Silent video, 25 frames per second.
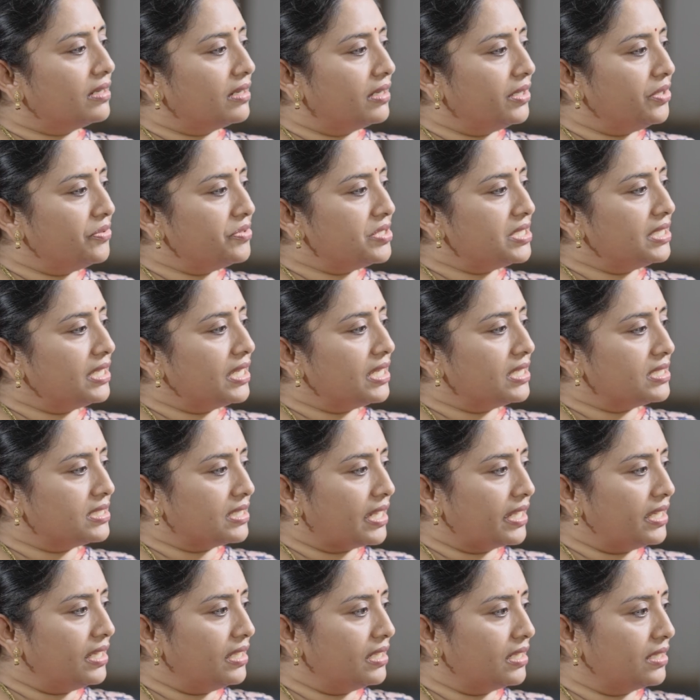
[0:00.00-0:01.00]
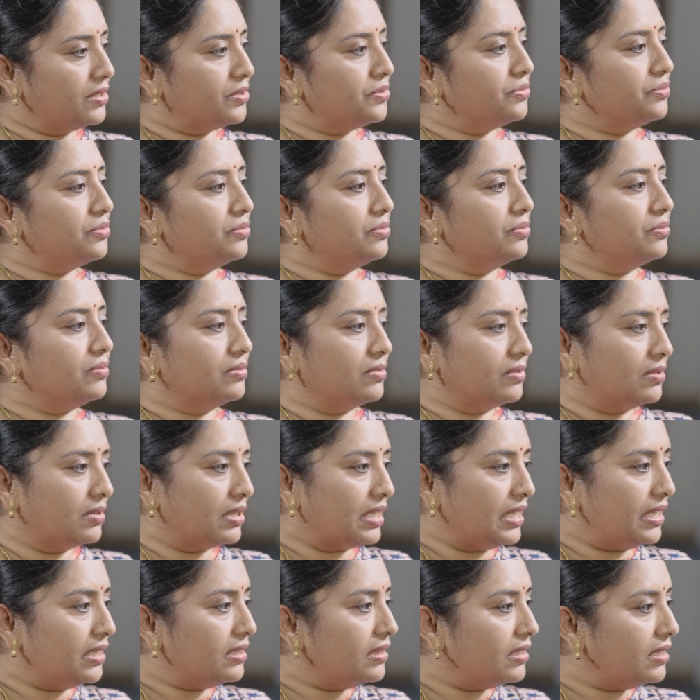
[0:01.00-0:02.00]
using his idea to
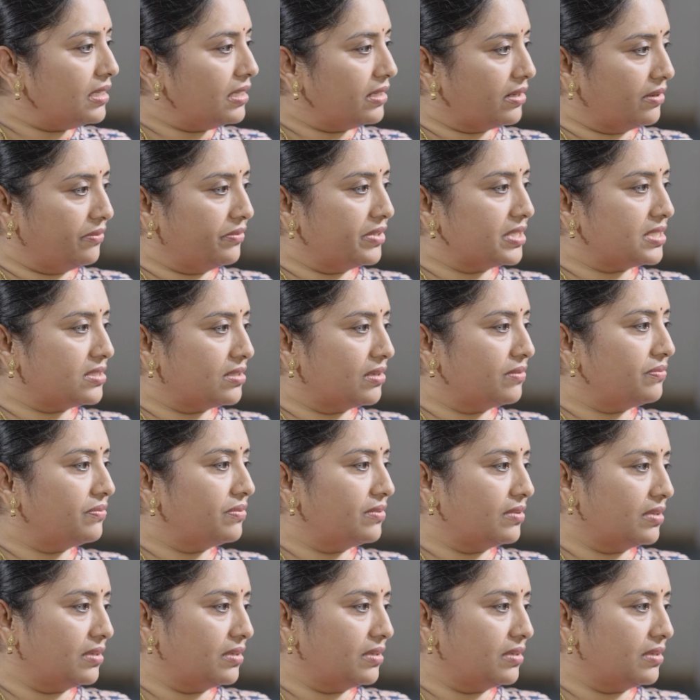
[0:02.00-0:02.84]
clean the rivers of